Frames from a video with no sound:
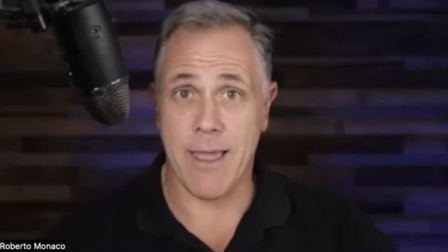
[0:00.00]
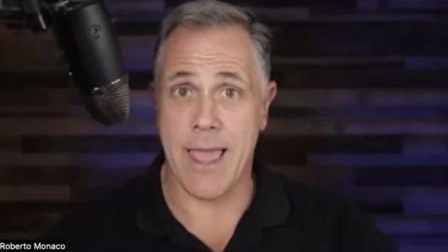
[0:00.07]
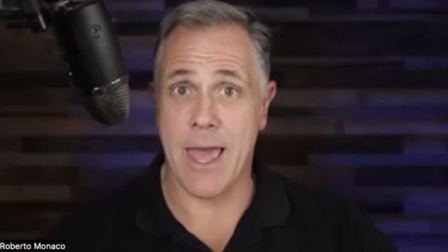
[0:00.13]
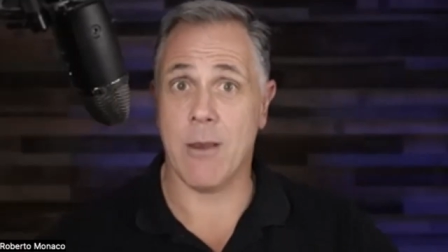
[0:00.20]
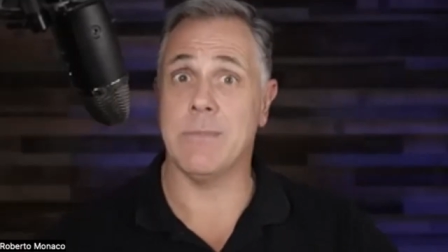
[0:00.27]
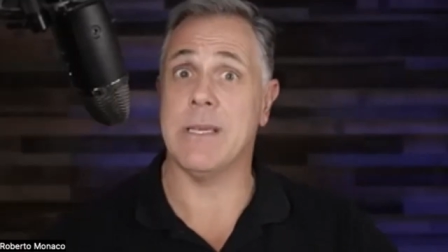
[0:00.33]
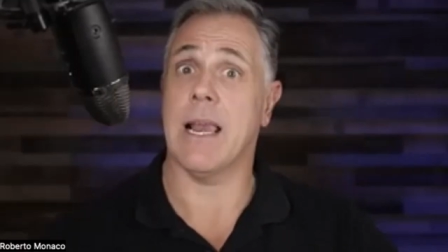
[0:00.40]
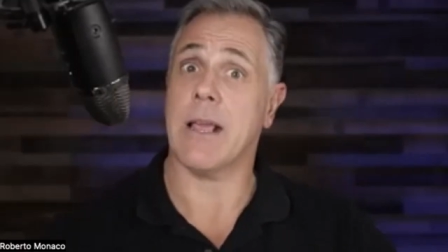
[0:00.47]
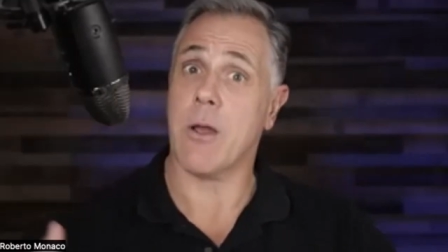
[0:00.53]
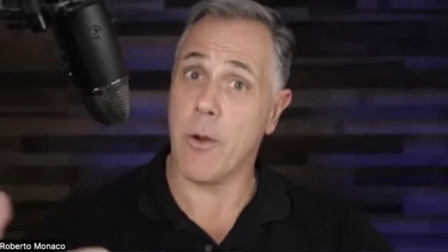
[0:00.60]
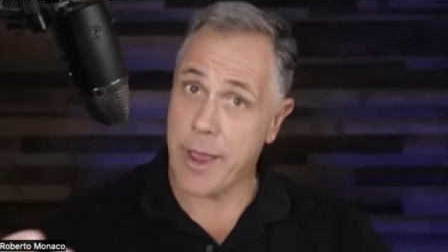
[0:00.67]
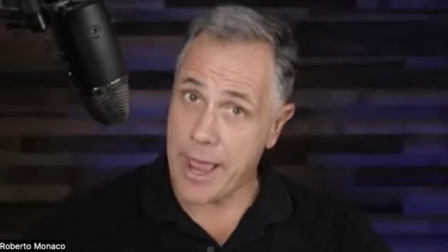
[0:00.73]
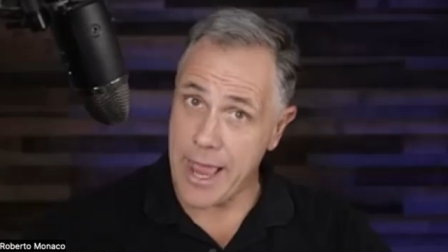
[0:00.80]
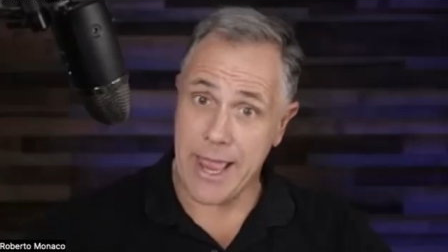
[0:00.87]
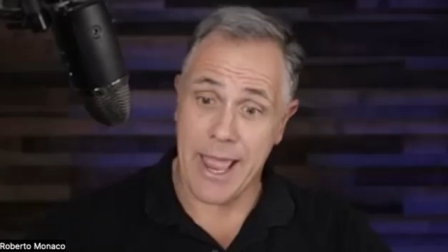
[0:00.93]
And I'll be like,
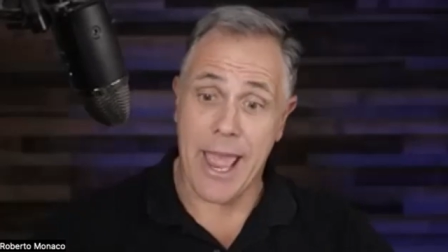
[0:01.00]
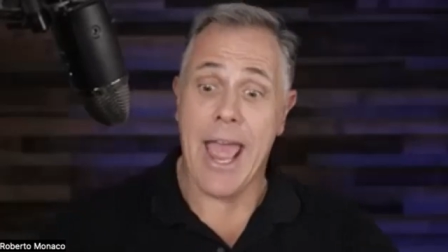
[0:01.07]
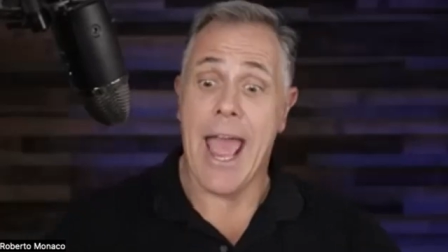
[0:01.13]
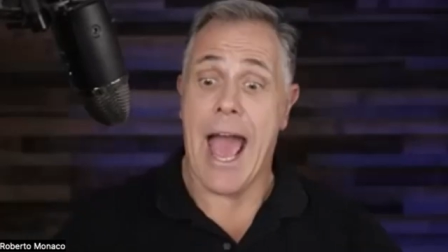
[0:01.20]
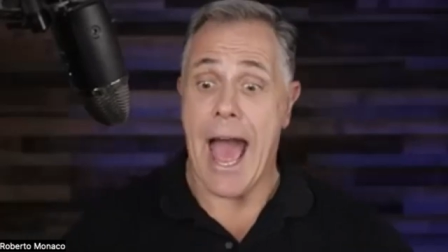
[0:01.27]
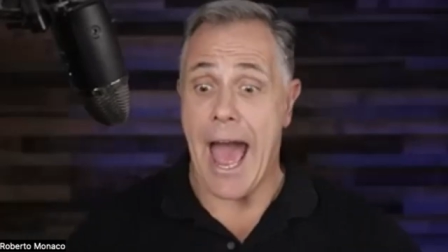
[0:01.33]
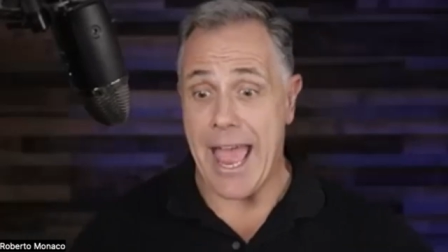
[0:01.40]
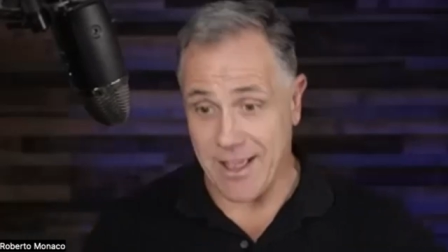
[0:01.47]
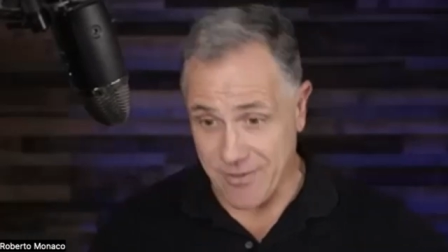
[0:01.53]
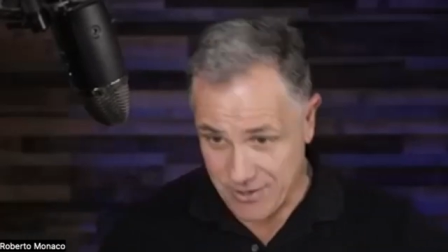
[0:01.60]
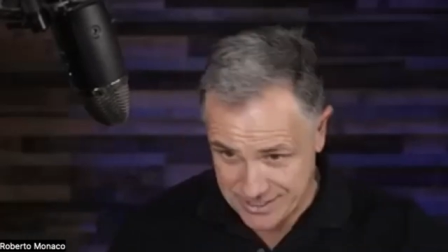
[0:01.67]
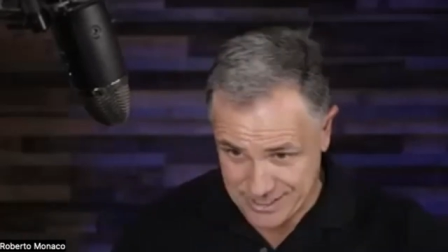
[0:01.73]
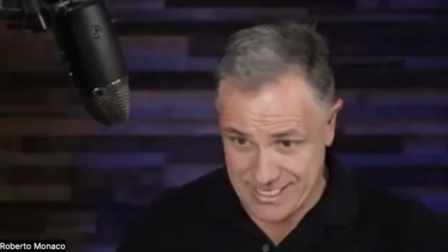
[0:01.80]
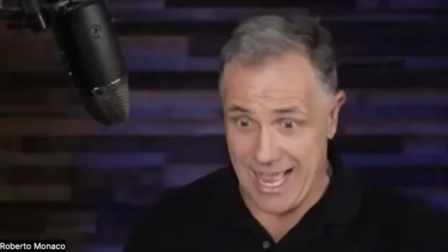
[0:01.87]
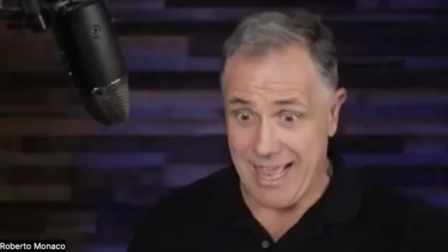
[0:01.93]
okay, I
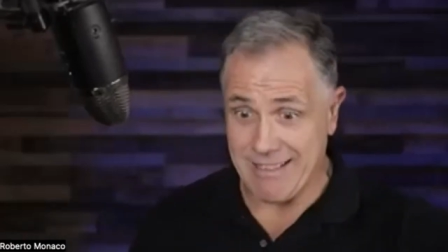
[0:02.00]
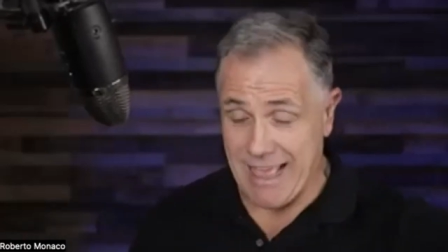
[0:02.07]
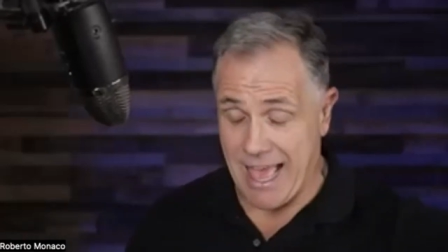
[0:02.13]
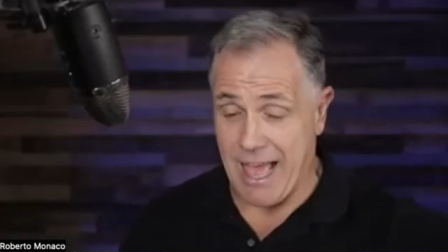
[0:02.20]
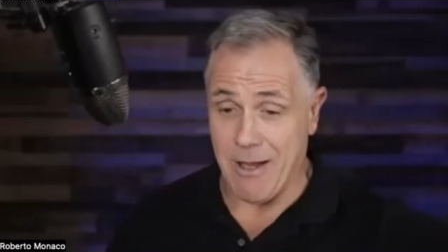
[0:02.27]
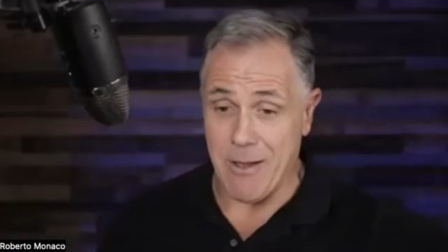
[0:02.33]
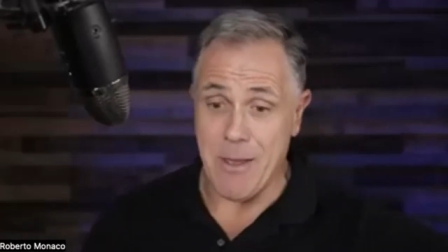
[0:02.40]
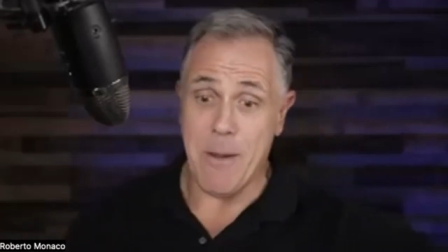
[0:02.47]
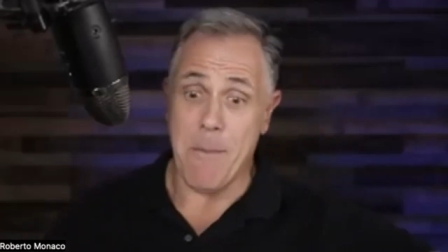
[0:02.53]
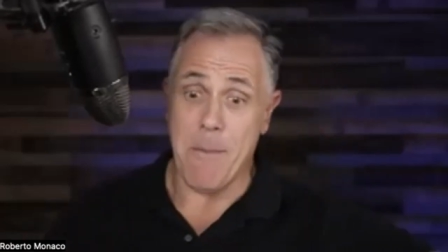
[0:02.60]
understand that.